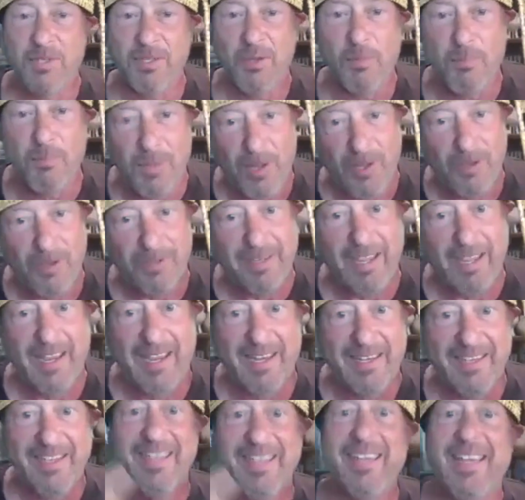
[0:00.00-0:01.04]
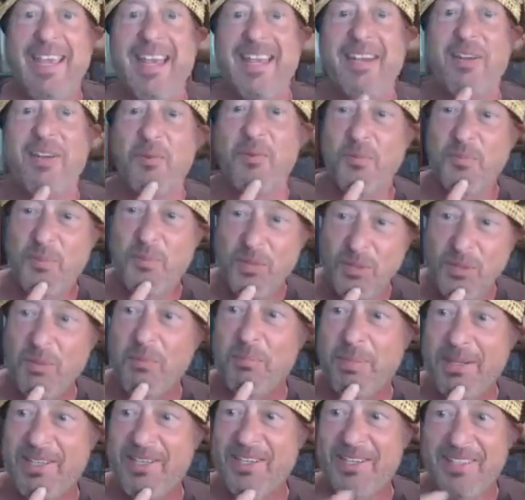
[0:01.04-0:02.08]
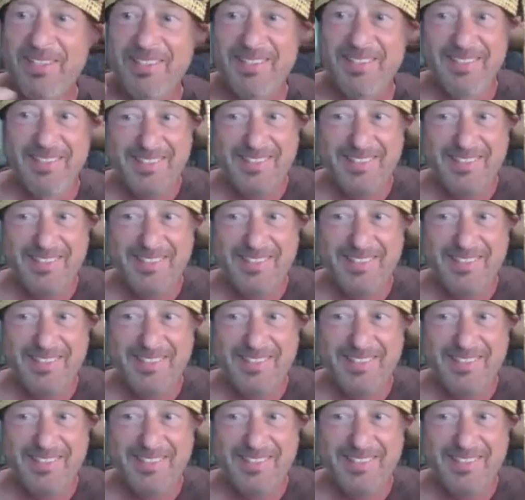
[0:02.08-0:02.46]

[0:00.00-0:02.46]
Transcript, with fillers: real right, bald got head and a real okay. beard.